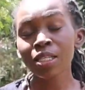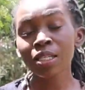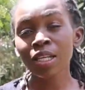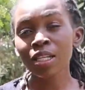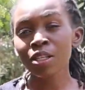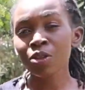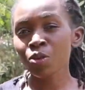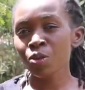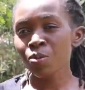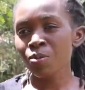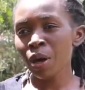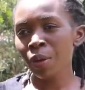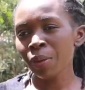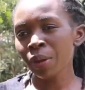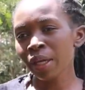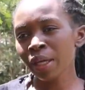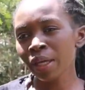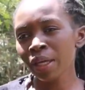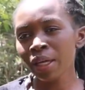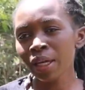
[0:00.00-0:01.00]
sukuma
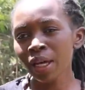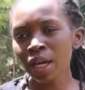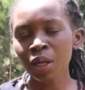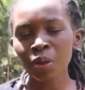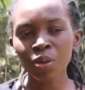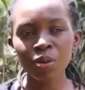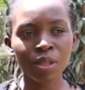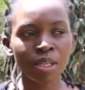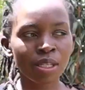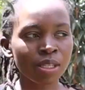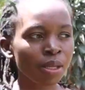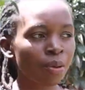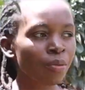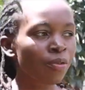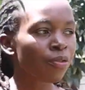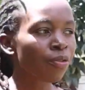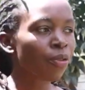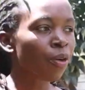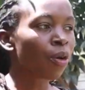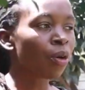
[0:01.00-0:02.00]
wiki. I do the same
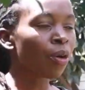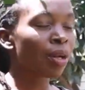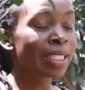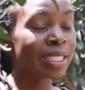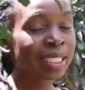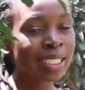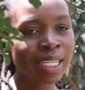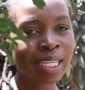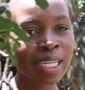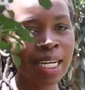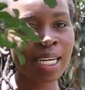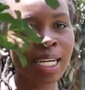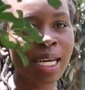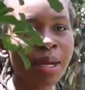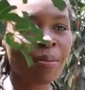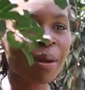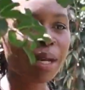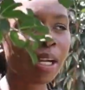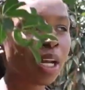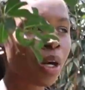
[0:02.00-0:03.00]
for
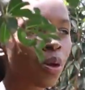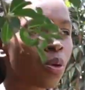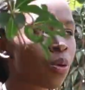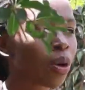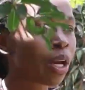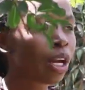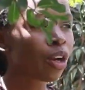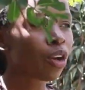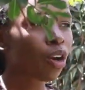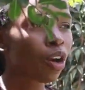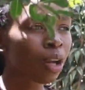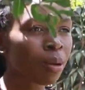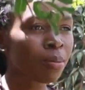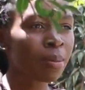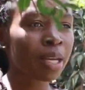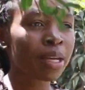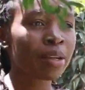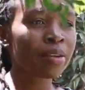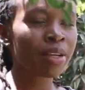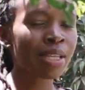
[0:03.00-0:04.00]
terere, managu, and all
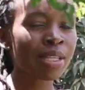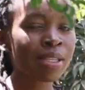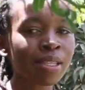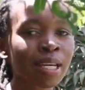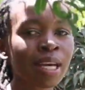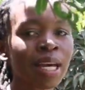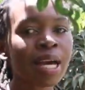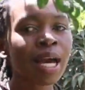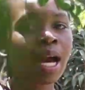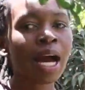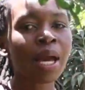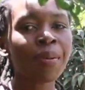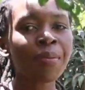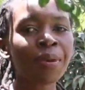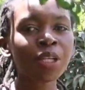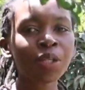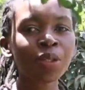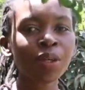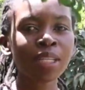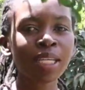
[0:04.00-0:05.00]
my greens. I
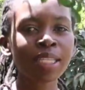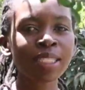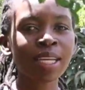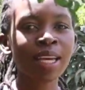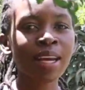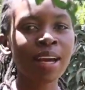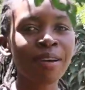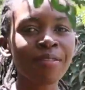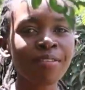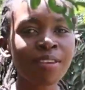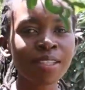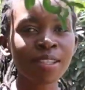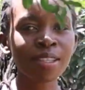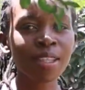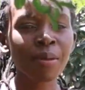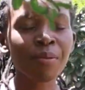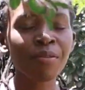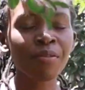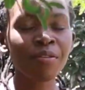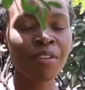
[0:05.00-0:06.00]
make sure that I harvest
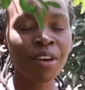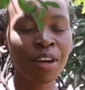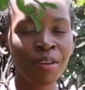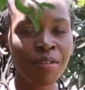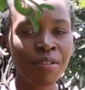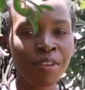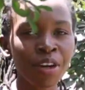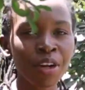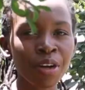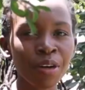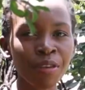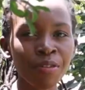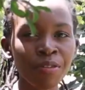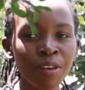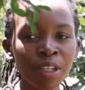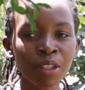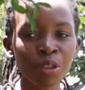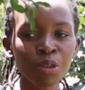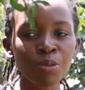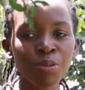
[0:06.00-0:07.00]
them very, very
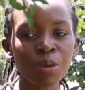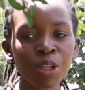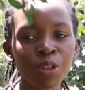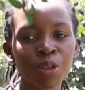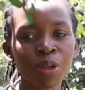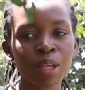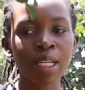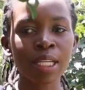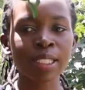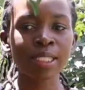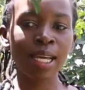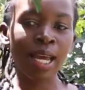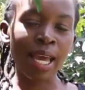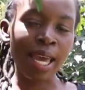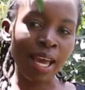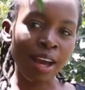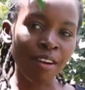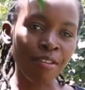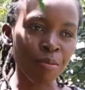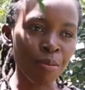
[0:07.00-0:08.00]
often to make sure that I
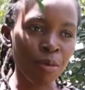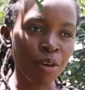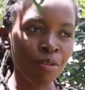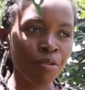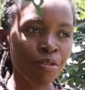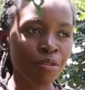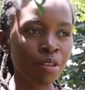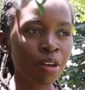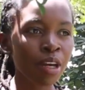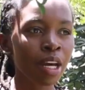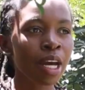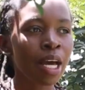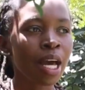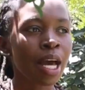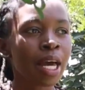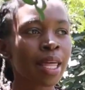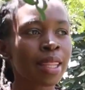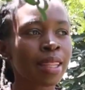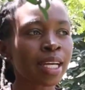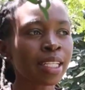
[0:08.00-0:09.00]
have more food.
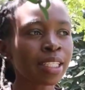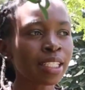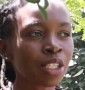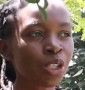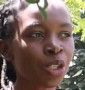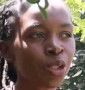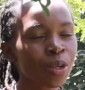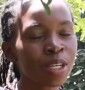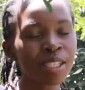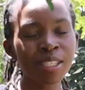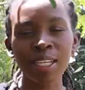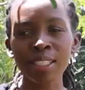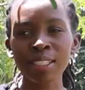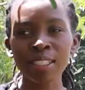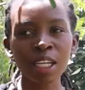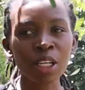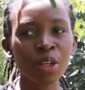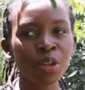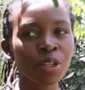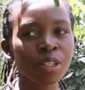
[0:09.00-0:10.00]
That ensures that
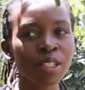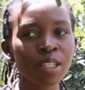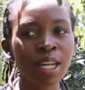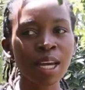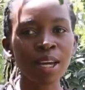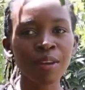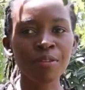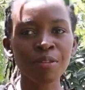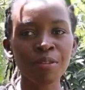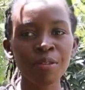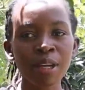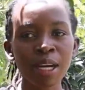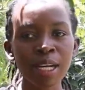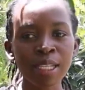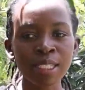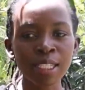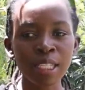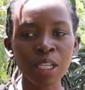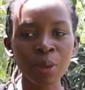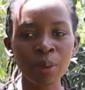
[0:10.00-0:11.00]
I don't lack food
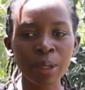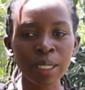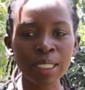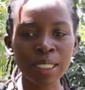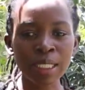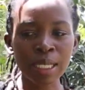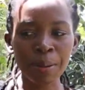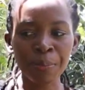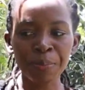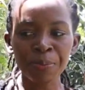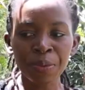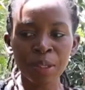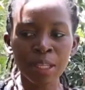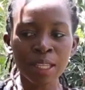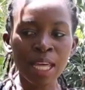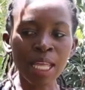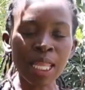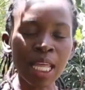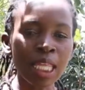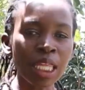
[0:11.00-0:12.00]
at any one time.
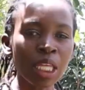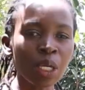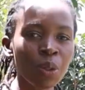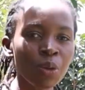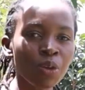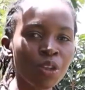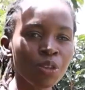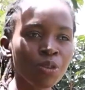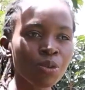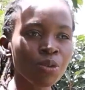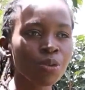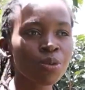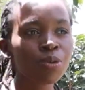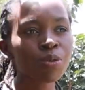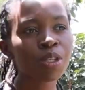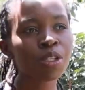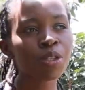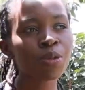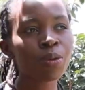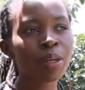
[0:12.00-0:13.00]
The other thing you need to
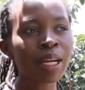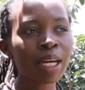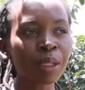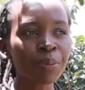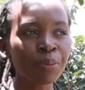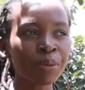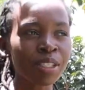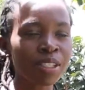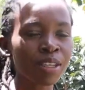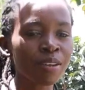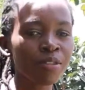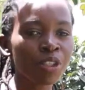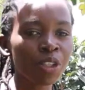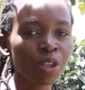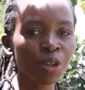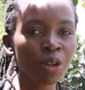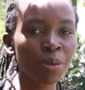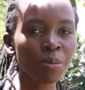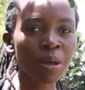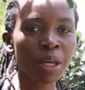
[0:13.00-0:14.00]
do is to learn
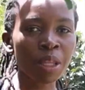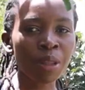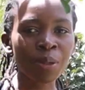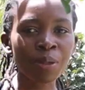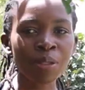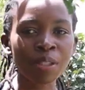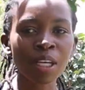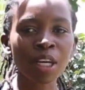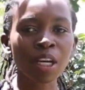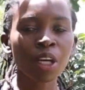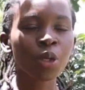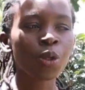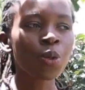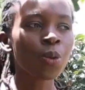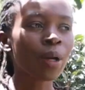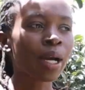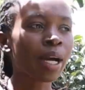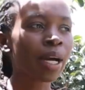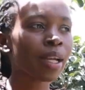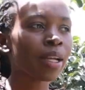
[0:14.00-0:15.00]
preservation methods.
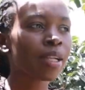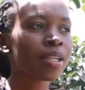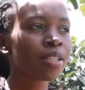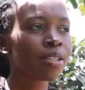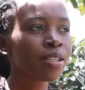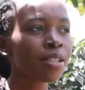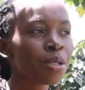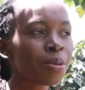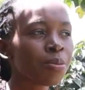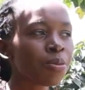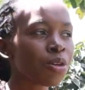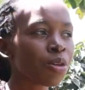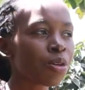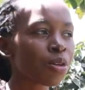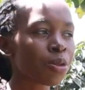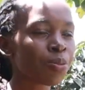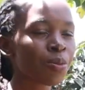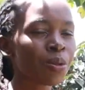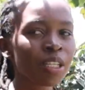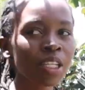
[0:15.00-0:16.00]
You can steam
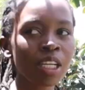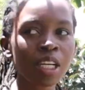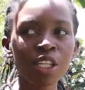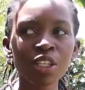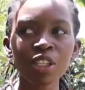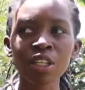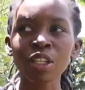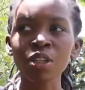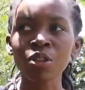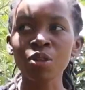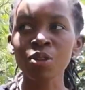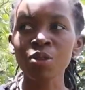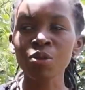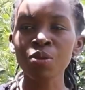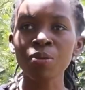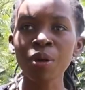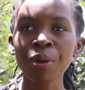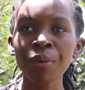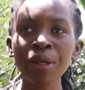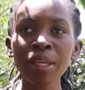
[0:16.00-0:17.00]
your spinach and your
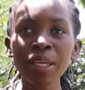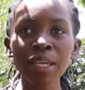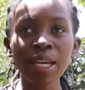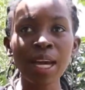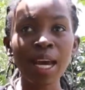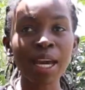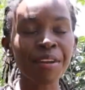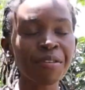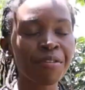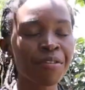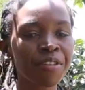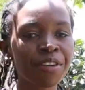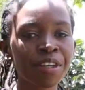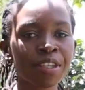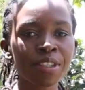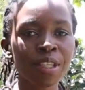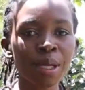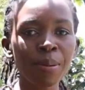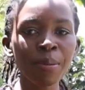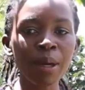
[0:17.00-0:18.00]
sukuma wiki and
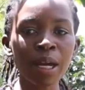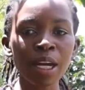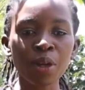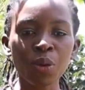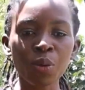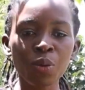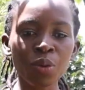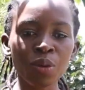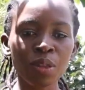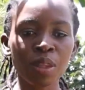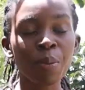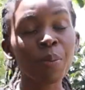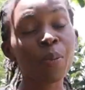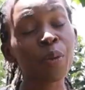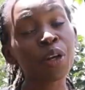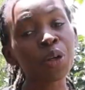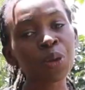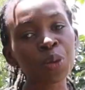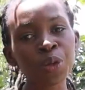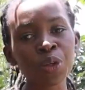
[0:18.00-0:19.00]
freeze them and cook them
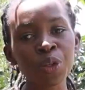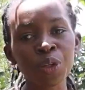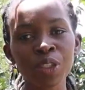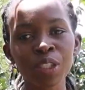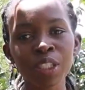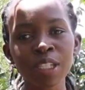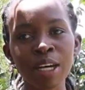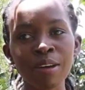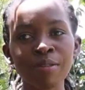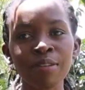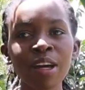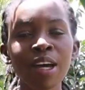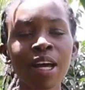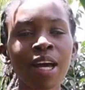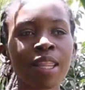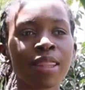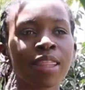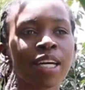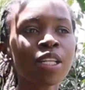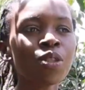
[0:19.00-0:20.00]
when you don't have.
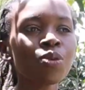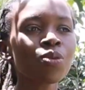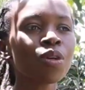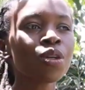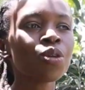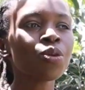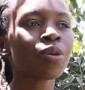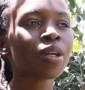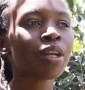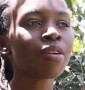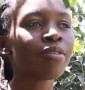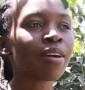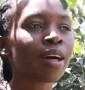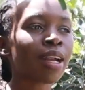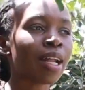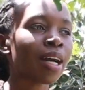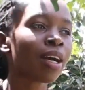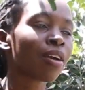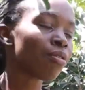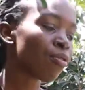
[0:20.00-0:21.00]
That way you never
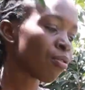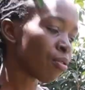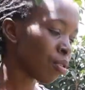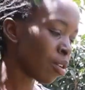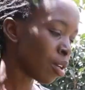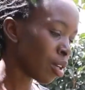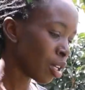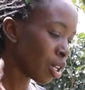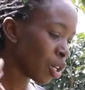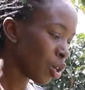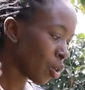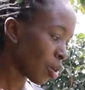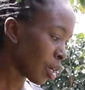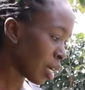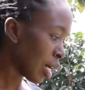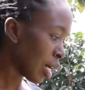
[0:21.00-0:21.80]
lack food in your